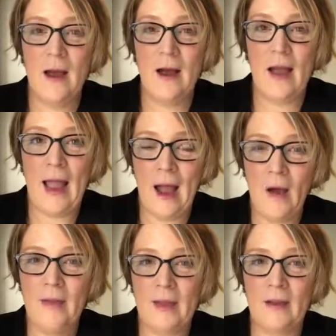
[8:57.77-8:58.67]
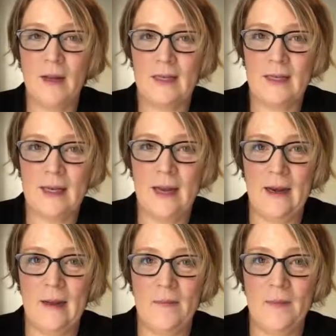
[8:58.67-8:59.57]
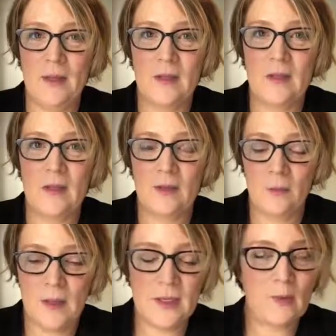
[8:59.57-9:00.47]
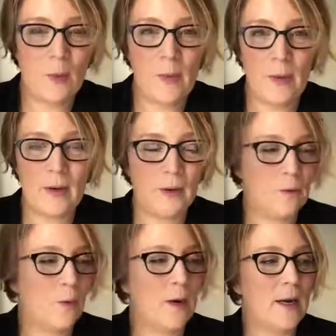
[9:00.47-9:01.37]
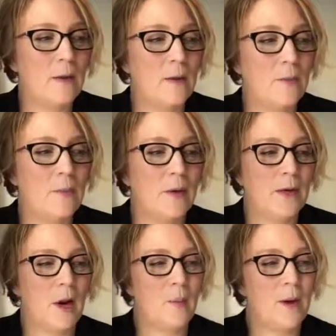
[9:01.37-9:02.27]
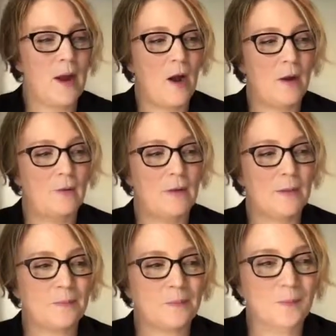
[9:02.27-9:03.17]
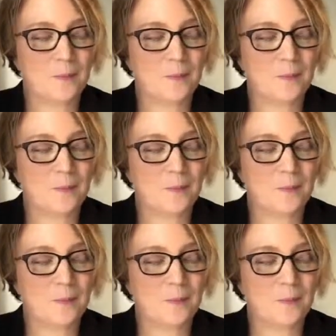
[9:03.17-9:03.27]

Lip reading: How they collected data. So this is what we want to look for in building our biography.